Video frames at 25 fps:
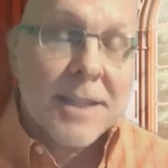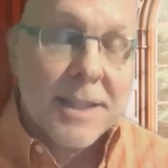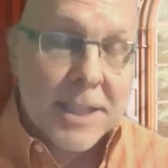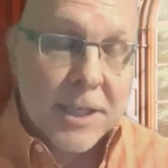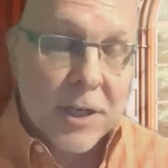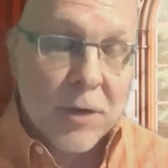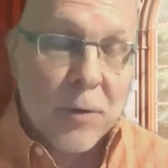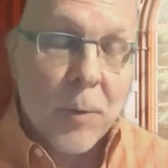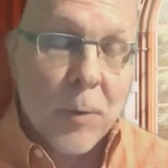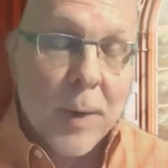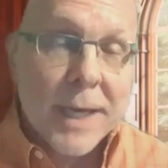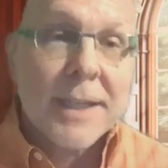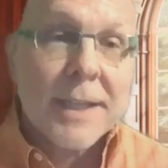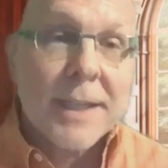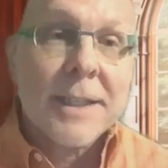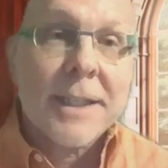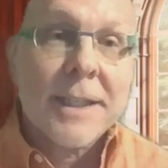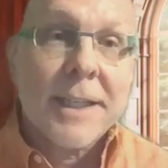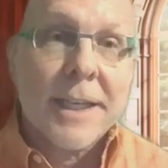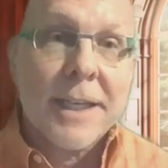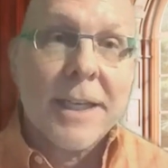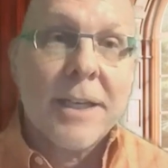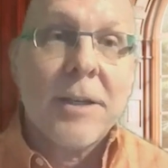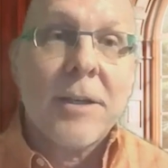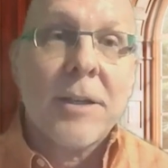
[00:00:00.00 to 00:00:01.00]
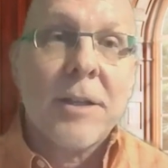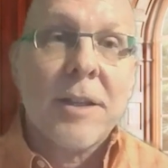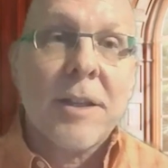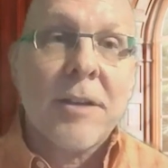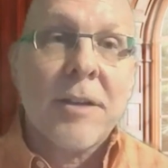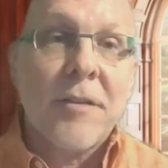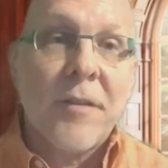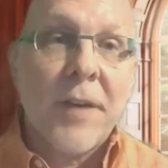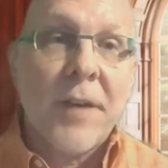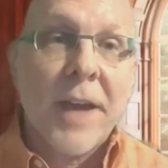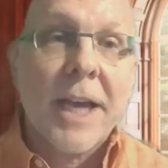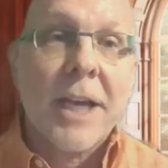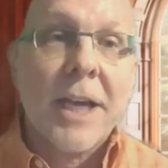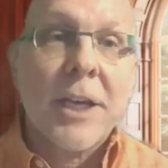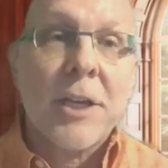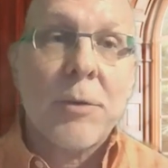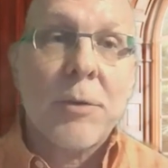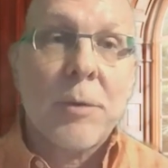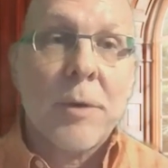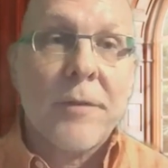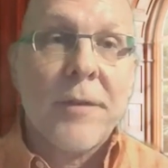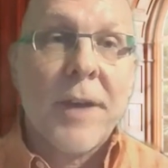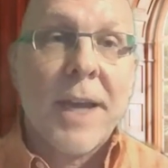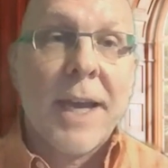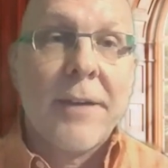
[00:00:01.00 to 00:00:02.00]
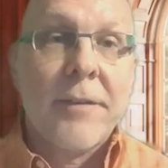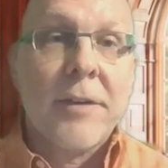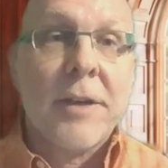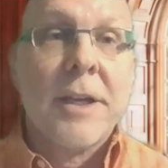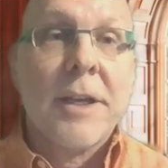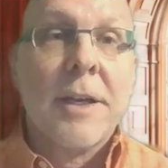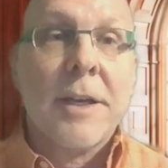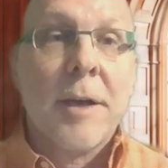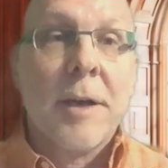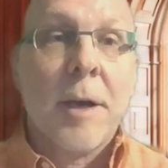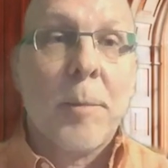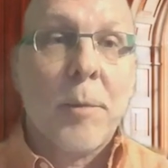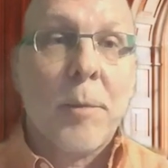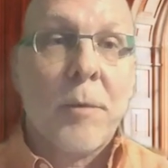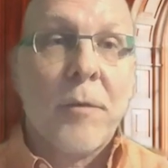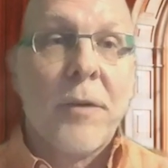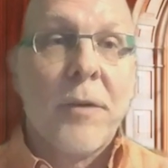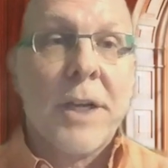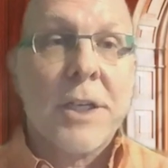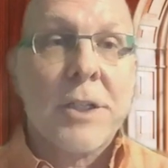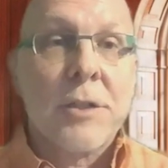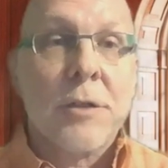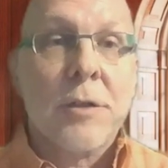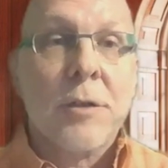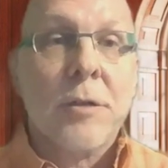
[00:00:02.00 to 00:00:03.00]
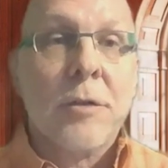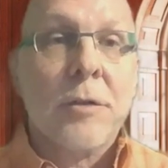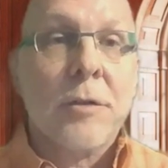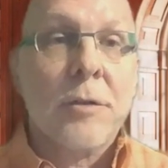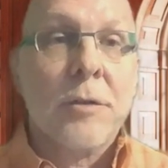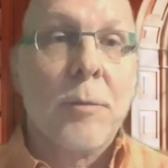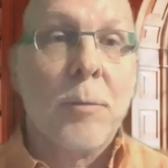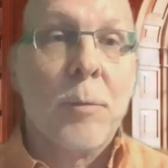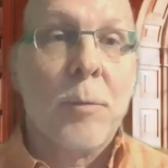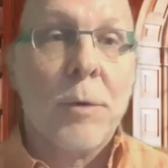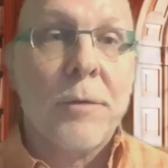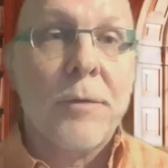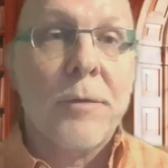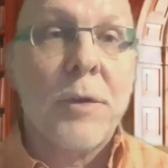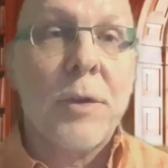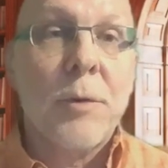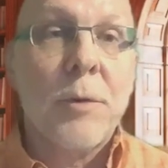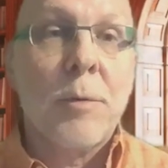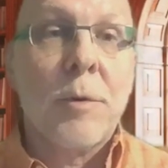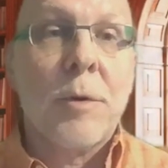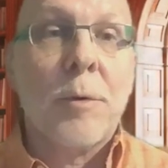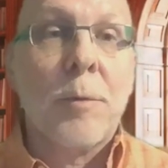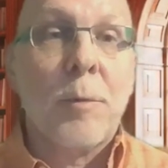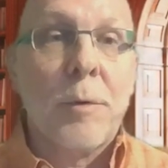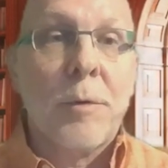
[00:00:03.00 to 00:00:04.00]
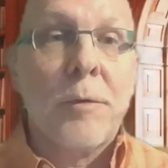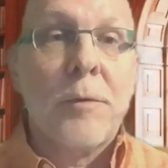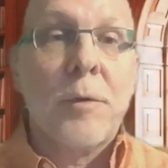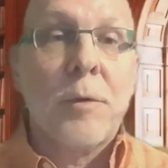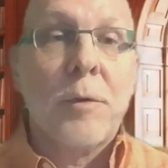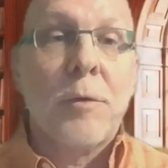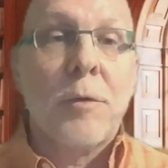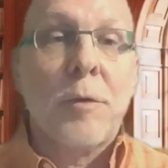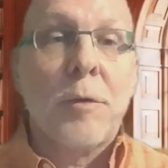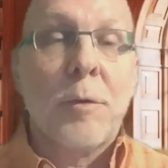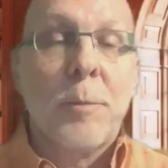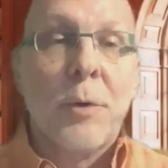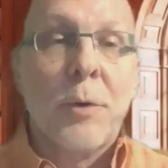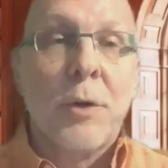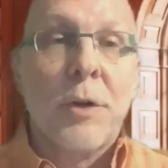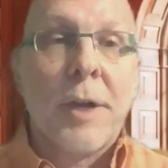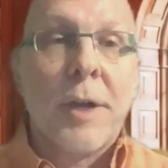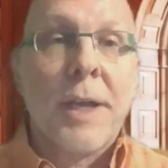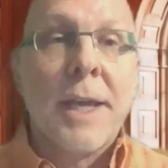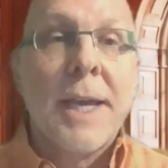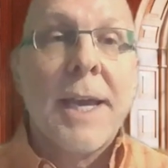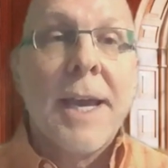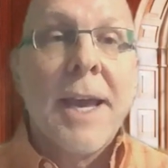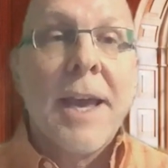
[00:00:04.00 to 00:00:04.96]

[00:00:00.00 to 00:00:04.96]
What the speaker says: theoretically the value of having a professional reviewer review your book.